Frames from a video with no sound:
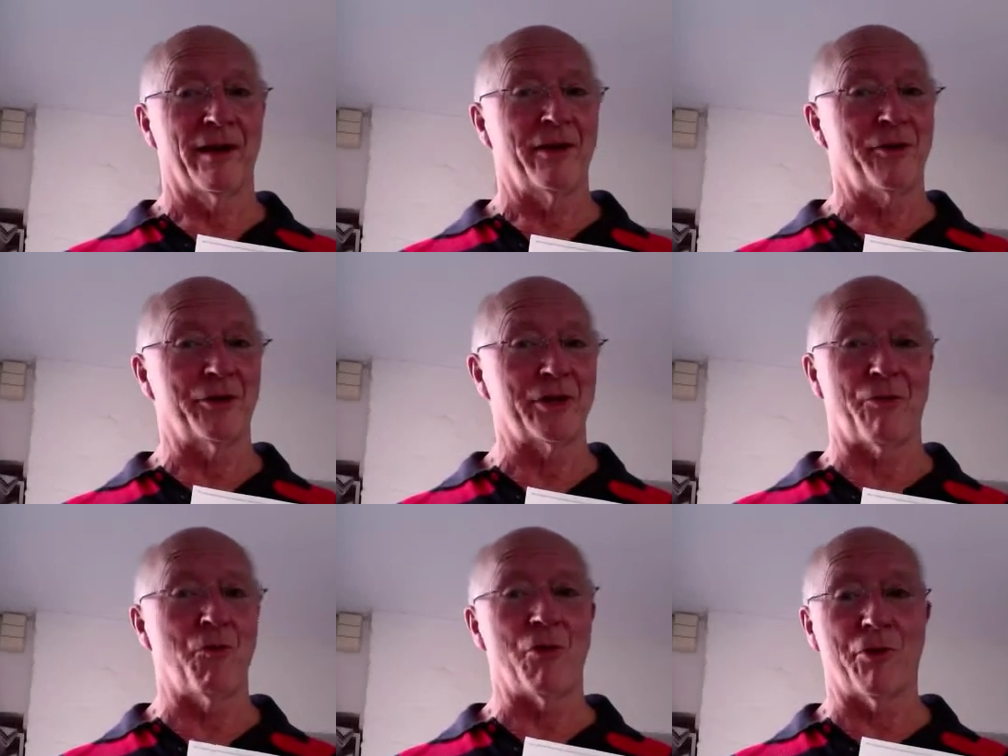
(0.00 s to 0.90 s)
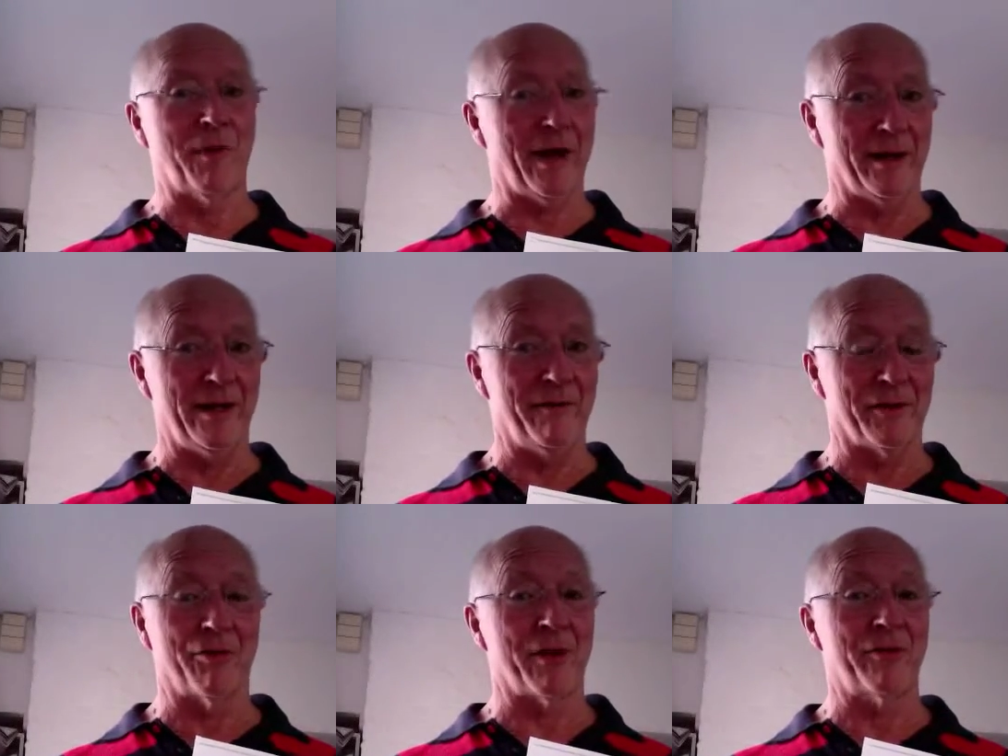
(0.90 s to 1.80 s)
You could just walk away and leave it,
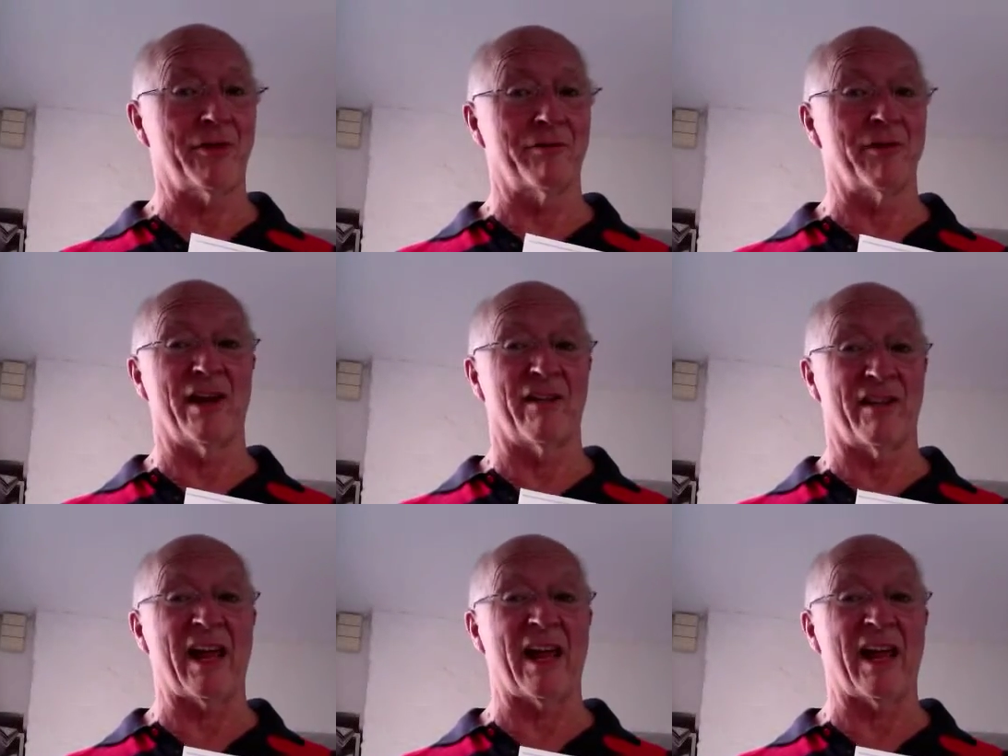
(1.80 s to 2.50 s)
or else you could realize that